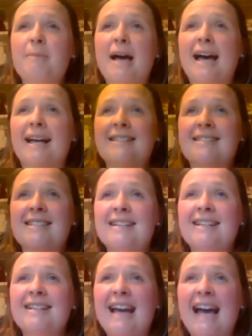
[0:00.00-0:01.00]
and
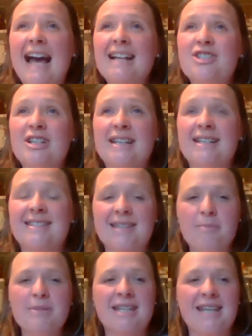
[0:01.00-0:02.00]
actually
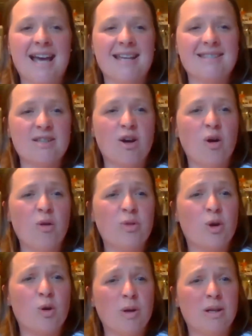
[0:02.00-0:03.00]
somebody has to hold the
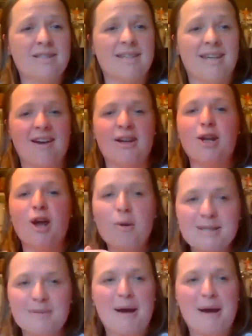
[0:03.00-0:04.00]
quality. I know
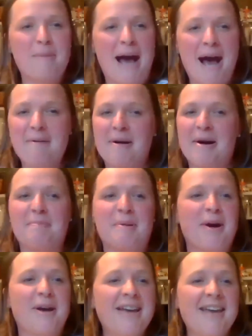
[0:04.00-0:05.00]
it's about power,
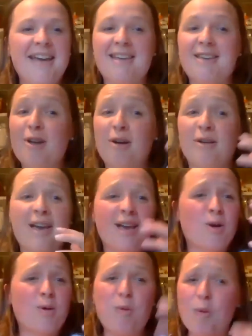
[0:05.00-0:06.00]
but you know,
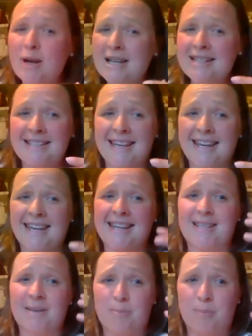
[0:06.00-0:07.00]
quality
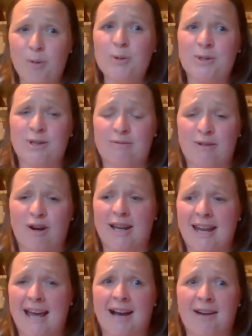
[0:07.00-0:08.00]
is important right
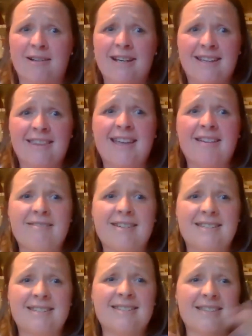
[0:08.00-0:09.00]
now. There
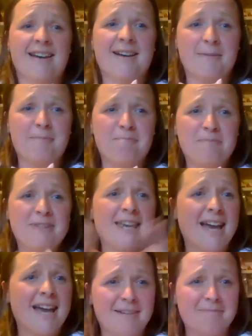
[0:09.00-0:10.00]
is
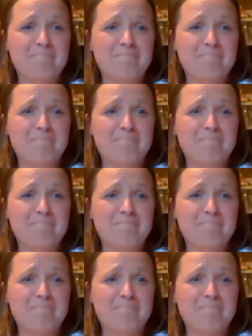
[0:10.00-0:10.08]
yeah.